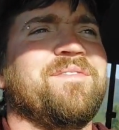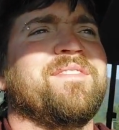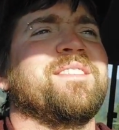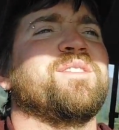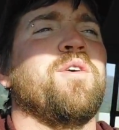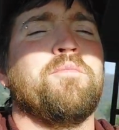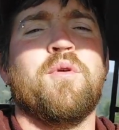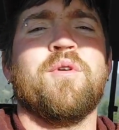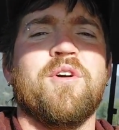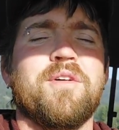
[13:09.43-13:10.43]
So it
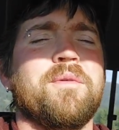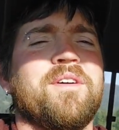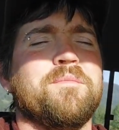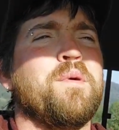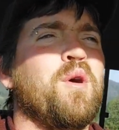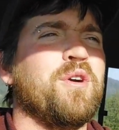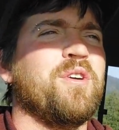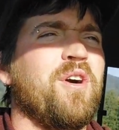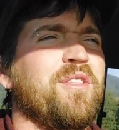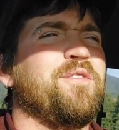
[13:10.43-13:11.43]
poured
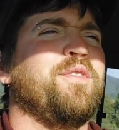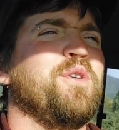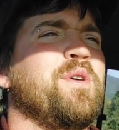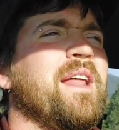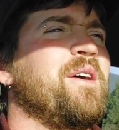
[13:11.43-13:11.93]
all the fluid out.